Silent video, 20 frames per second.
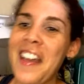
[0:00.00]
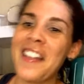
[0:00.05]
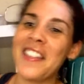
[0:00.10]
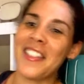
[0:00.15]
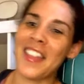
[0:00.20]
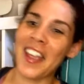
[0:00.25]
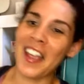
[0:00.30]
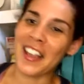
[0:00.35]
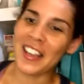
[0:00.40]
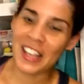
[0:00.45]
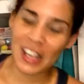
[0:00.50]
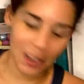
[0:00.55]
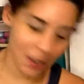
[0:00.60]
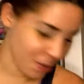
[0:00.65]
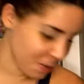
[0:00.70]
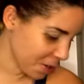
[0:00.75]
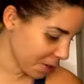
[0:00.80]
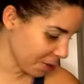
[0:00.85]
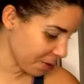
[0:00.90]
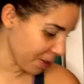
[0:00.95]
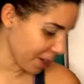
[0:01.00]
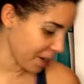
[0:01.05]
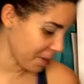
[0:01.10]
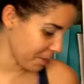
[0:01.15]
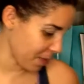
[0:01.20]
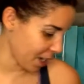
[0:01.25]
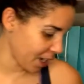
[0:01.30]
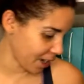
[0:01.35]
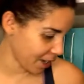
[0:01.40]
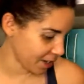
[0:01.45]
Thank you, the gray
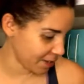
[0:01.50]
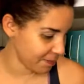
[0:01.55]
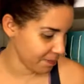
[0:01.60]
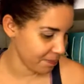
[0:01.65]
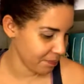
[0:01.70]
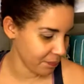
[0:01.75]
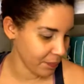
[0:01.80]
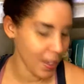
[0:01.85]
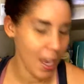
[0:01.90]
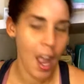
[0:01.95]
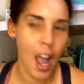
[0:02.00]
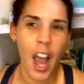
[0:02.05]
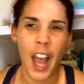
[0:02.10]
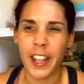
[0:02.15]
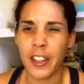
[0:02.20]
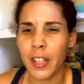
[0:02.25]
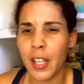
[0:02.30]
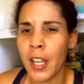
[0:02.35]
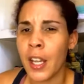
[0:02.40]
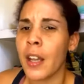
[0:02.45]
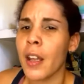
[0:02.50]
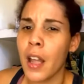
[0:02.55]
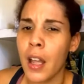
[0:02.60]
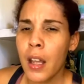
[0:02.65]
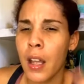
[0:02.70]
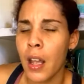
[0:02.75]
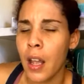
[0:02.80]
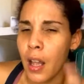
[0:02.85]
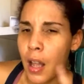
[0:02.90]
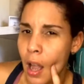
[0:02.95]
man. I
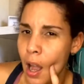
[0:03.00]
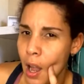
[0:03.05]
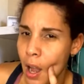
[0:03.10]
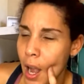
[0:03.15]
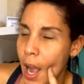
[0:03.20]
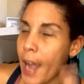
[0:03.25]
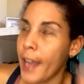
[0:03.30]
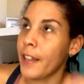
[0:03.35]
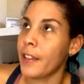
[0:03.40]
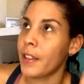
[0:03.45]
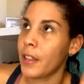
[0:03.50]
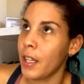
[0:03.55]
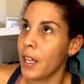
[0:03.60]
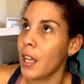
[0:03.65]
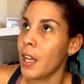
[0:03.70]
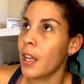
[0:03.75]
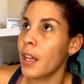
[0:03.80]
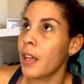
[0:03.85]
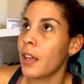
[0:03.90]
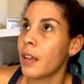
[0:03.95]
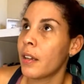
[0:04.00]
think